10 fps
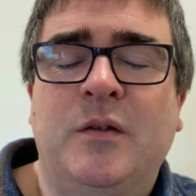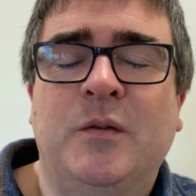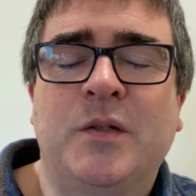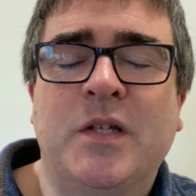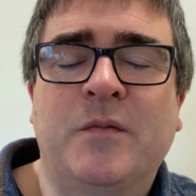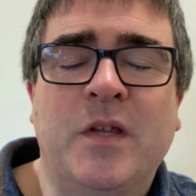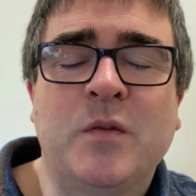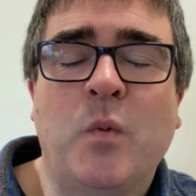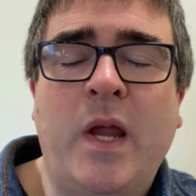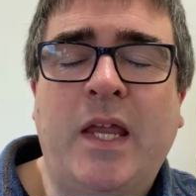Lord, just for
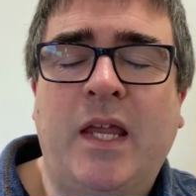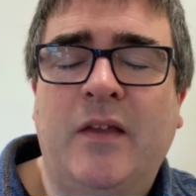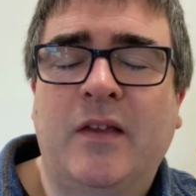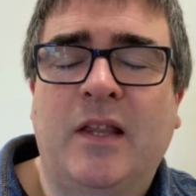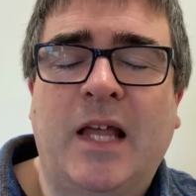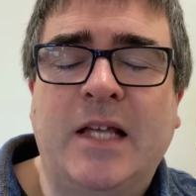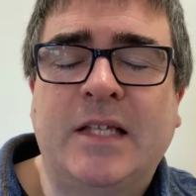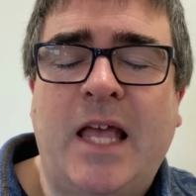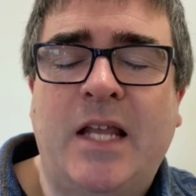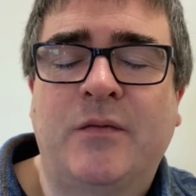this week that lies
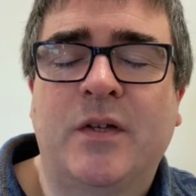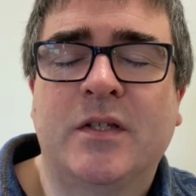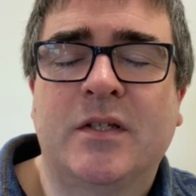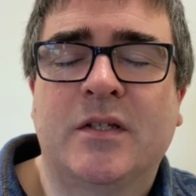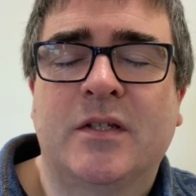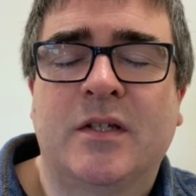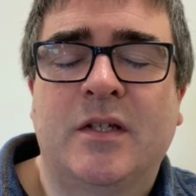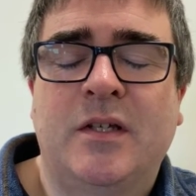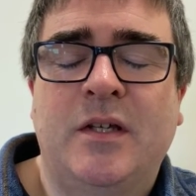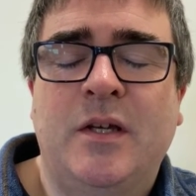ahead of us,
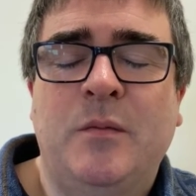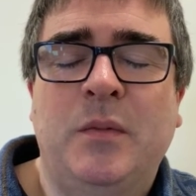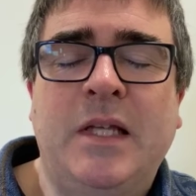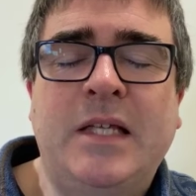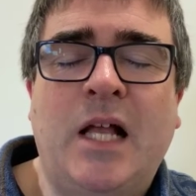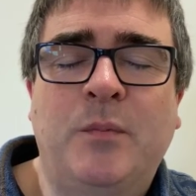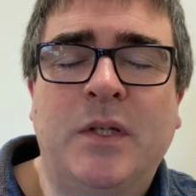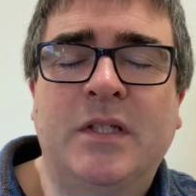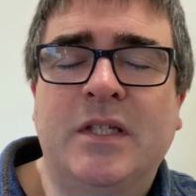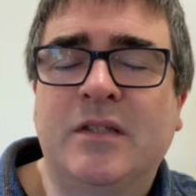please help
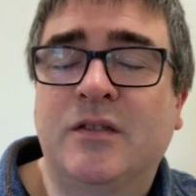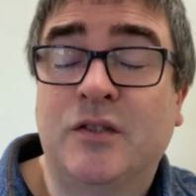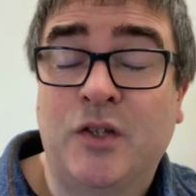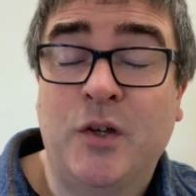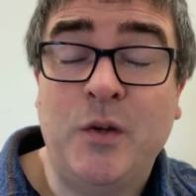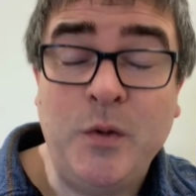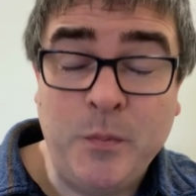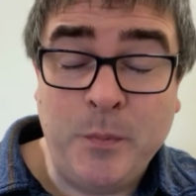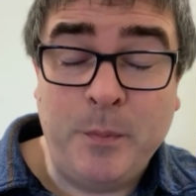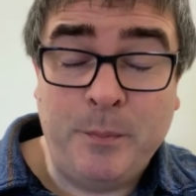us to
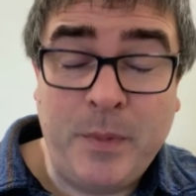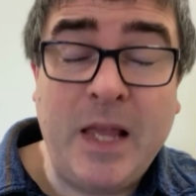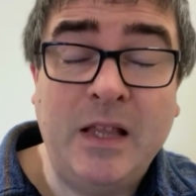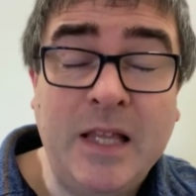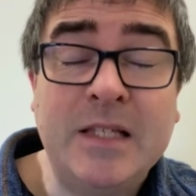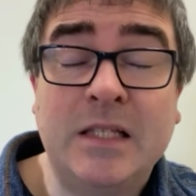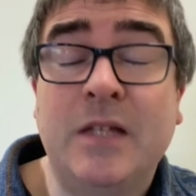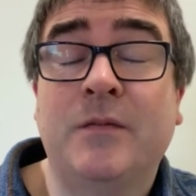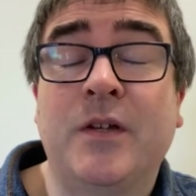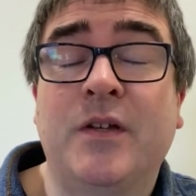be a clean
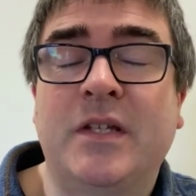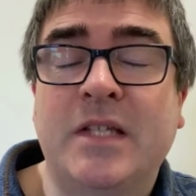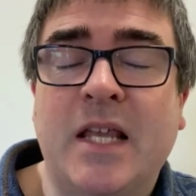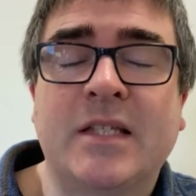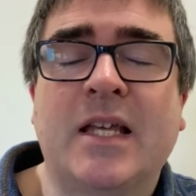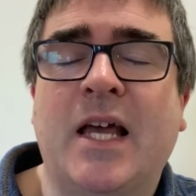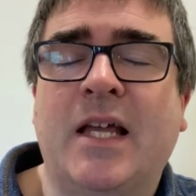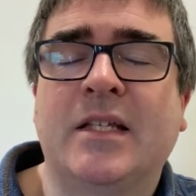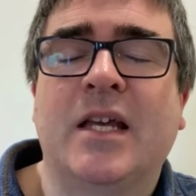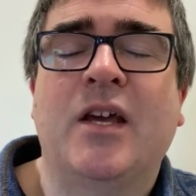slate for you, to set
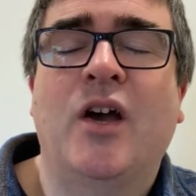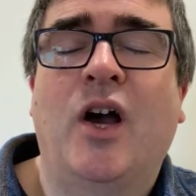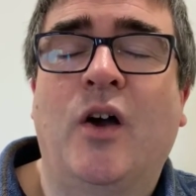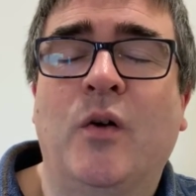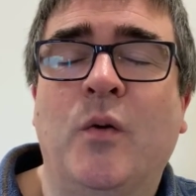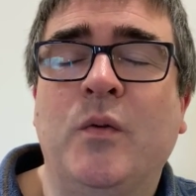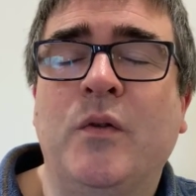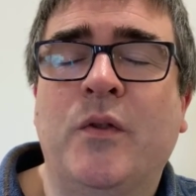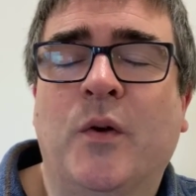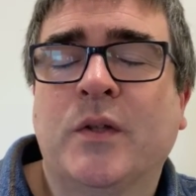aside our own
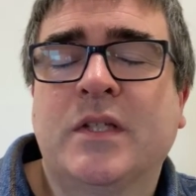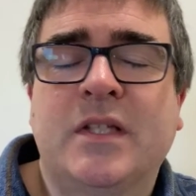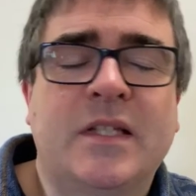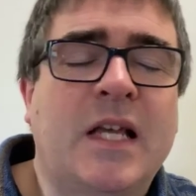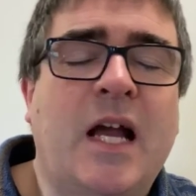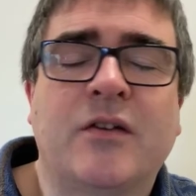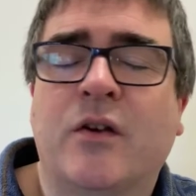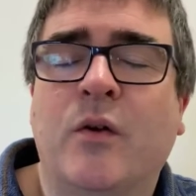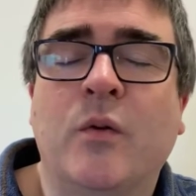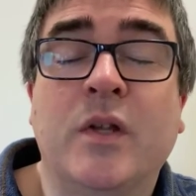thoughts and desires,
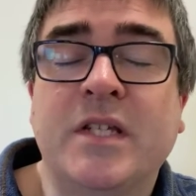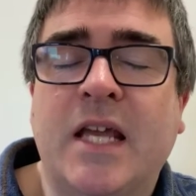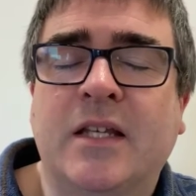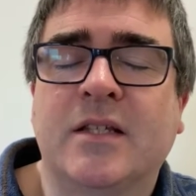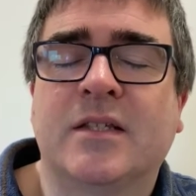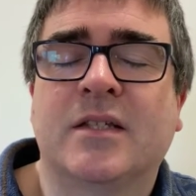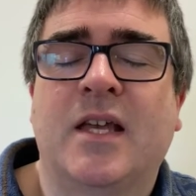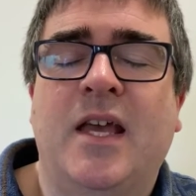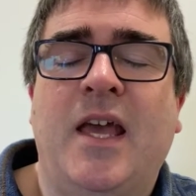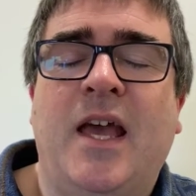our own agendas,
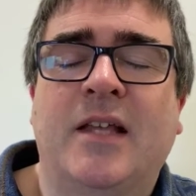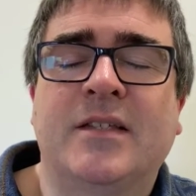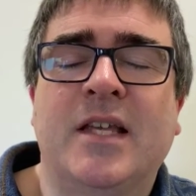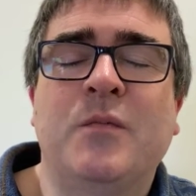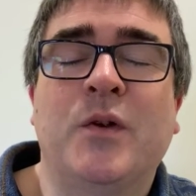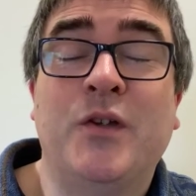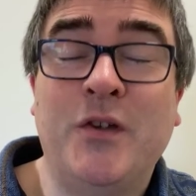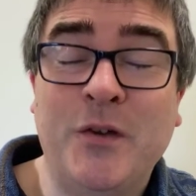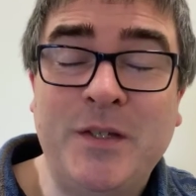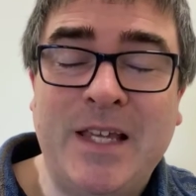and see where
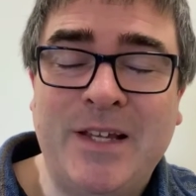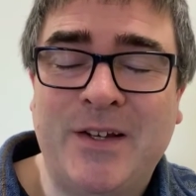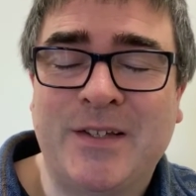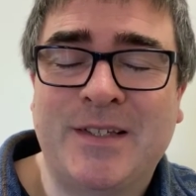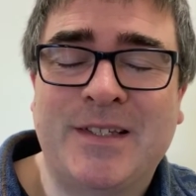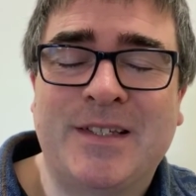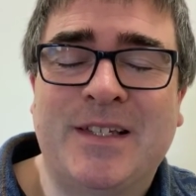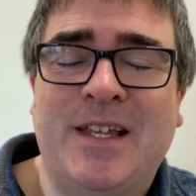you take us.